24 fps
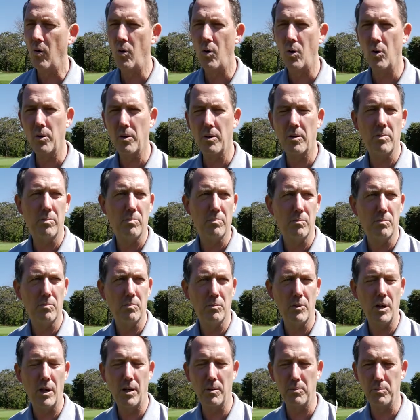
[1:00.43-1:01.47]
All the
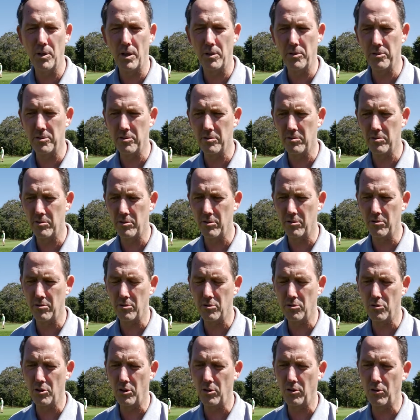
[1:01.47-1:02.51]
uh, brothers and
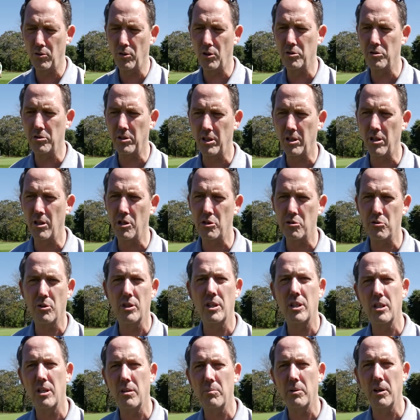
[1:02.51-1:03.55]
sisters across the country
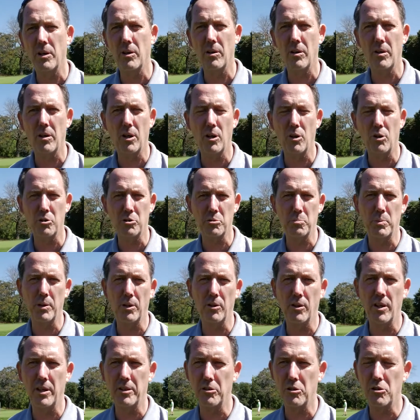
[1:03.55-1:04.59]
come here and they all
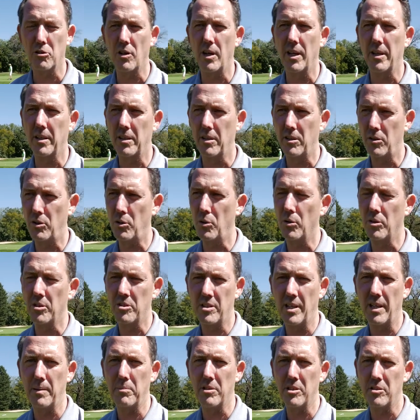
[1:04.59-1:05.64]
spearhead to try to cure the
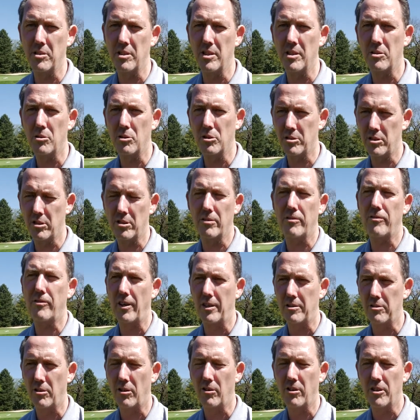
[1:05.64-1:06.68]
same disease because it
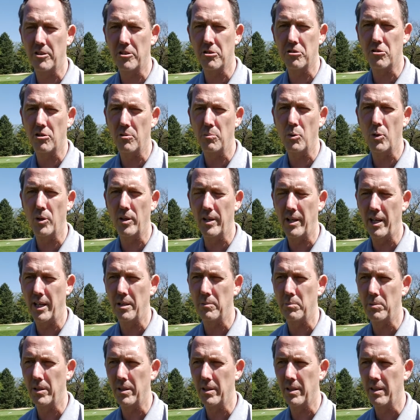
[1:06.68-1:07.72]
affects our industry more than
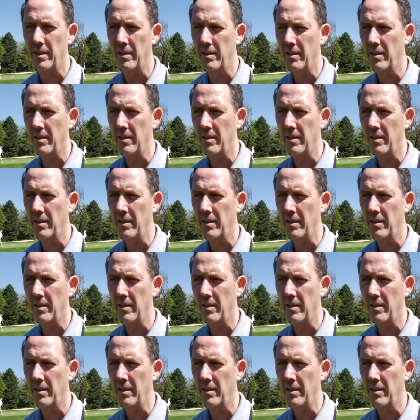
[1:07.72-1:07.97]
anybody.